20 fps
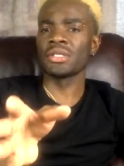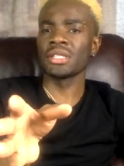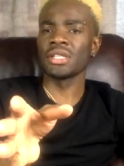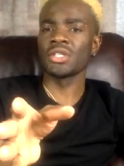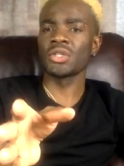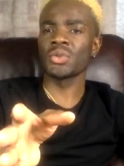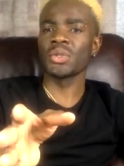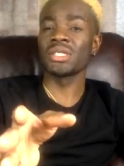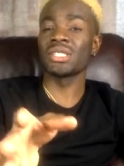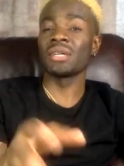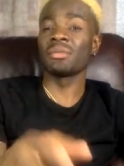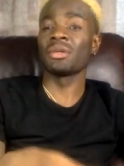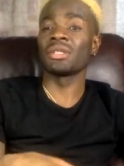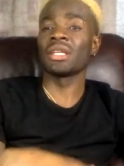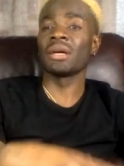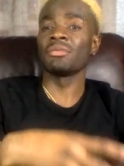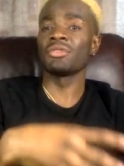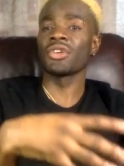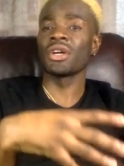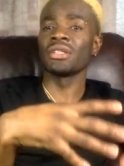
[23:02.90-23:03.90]
see this question,
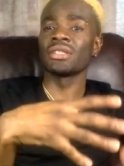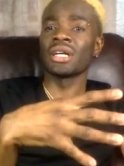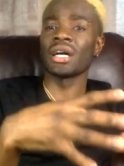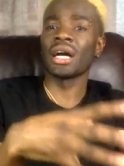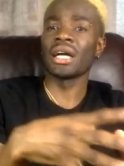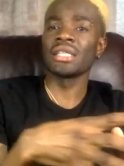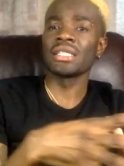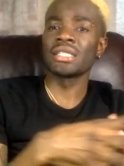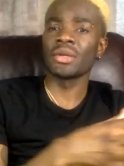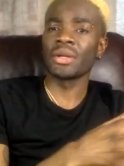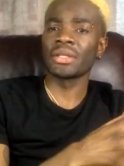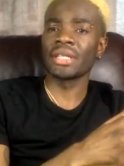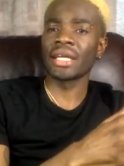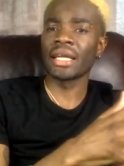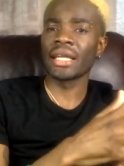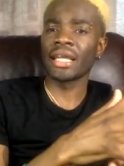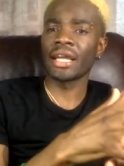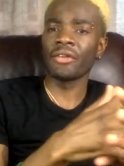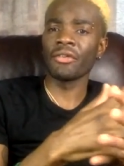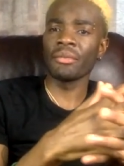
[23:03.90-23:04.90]
but I'm trying to answer what
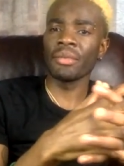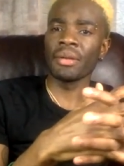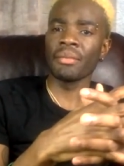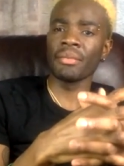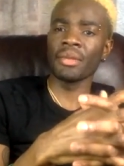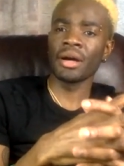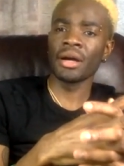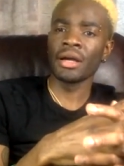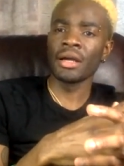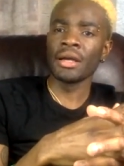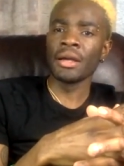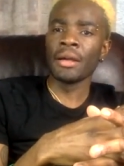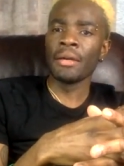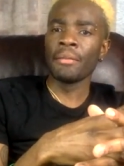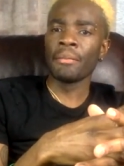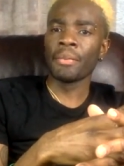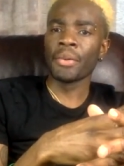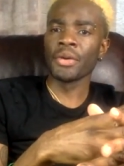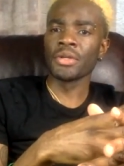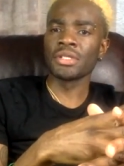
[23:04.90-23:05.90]
I can remember.
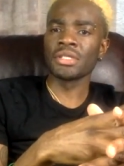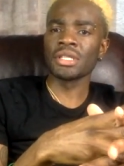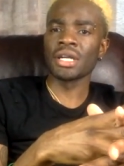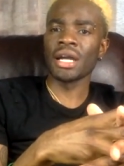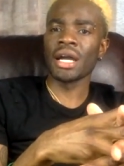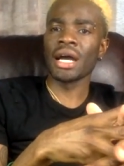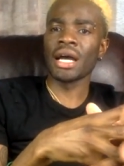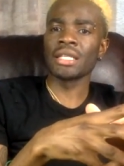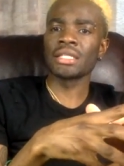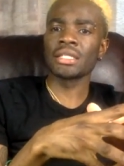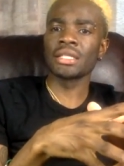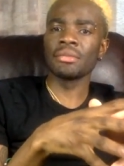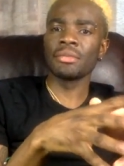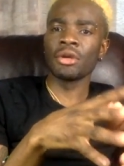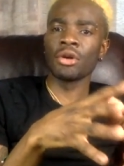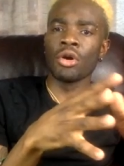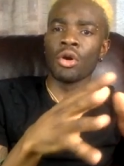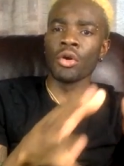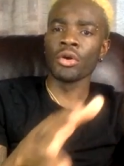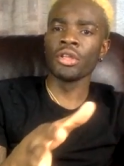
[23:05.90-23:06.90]
Persons are asking
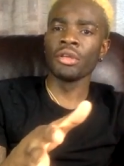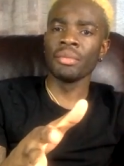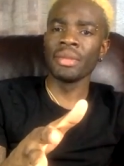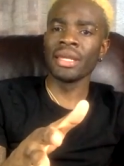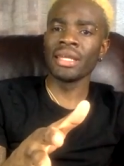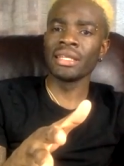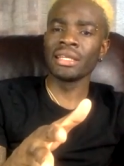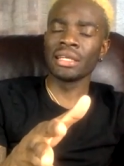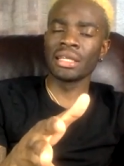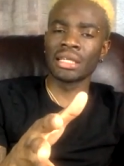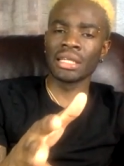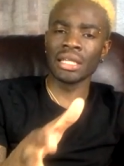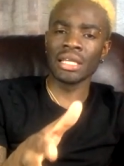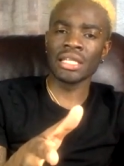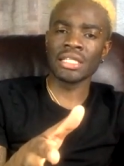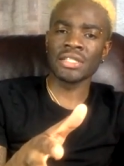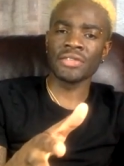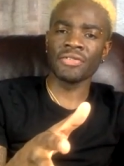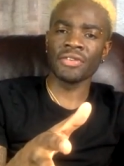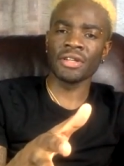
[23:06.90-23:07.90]
me how you make the
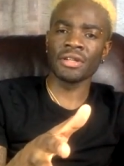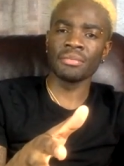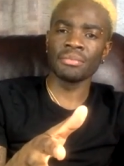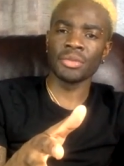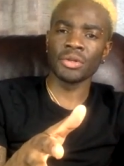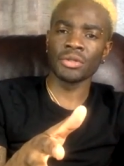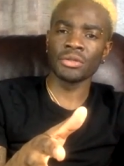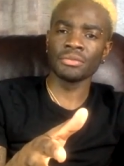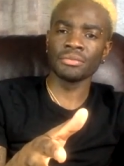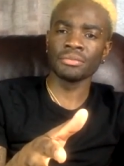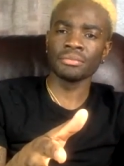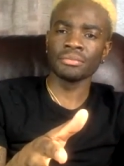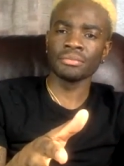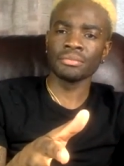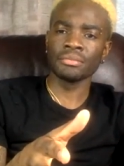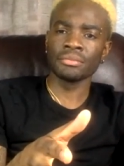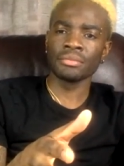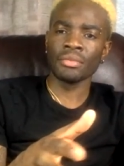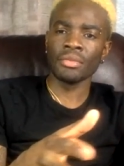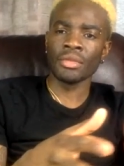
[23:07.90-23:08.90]
glaze for the bun.
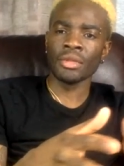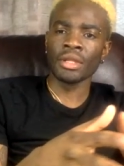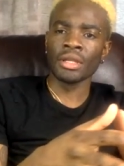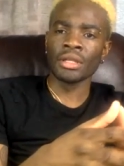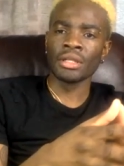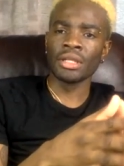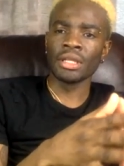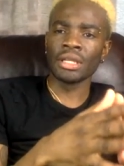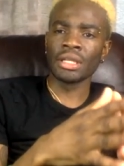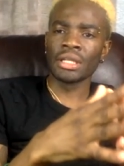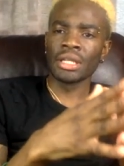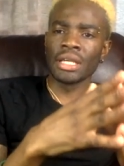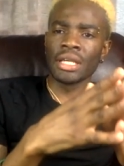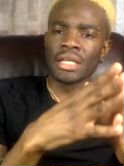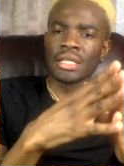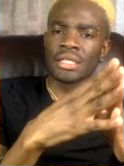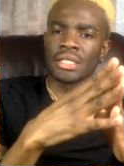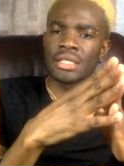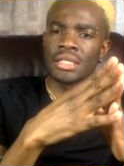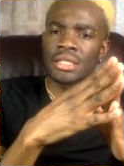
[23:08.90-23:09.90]
The
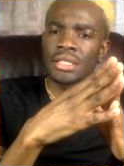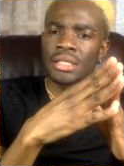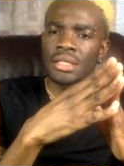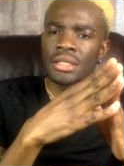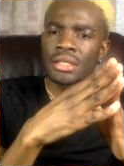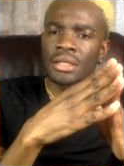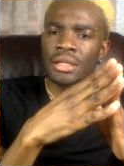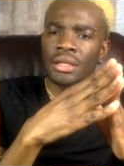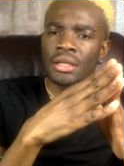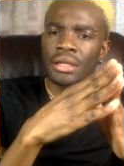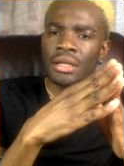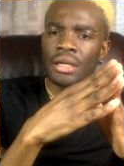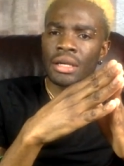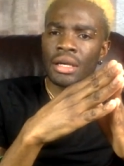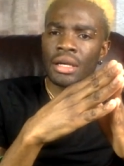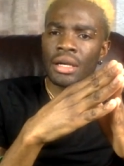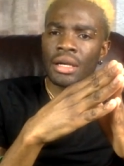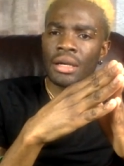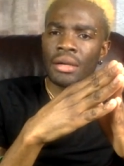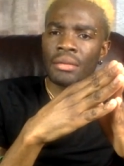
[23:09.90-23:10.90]
glaze,
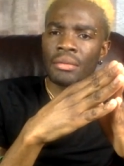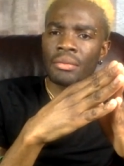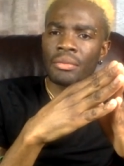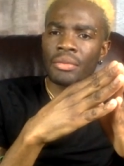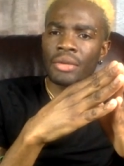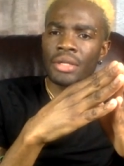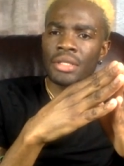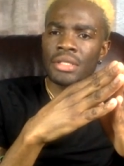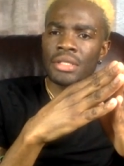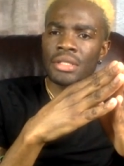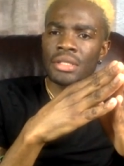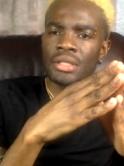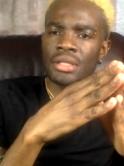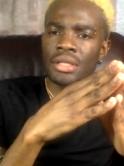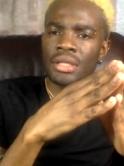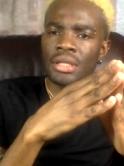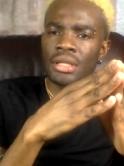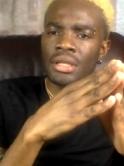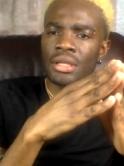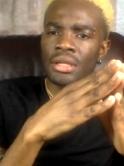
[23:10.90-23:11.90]
um, what's
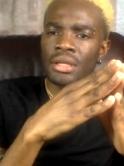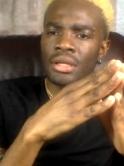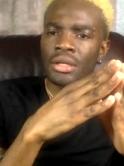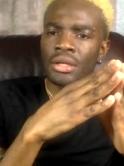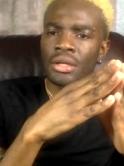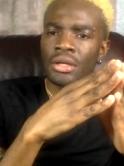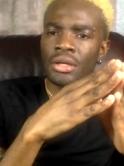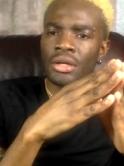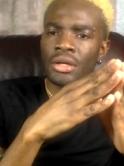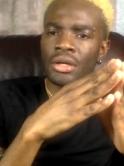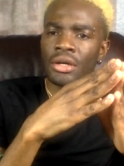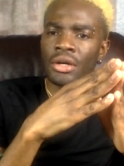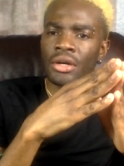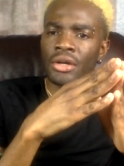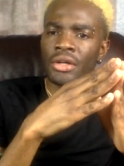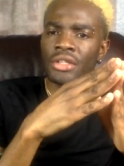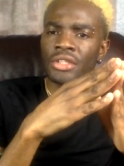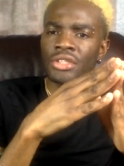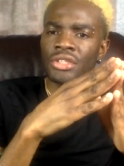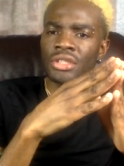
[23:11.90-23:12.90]
the
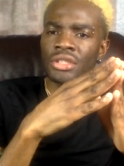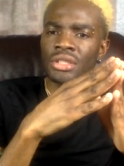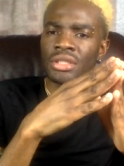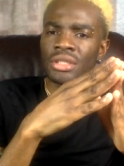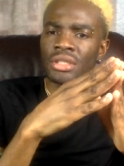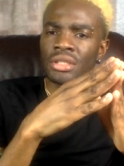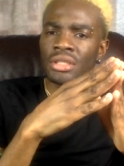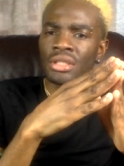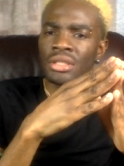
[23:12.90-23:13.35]
origin?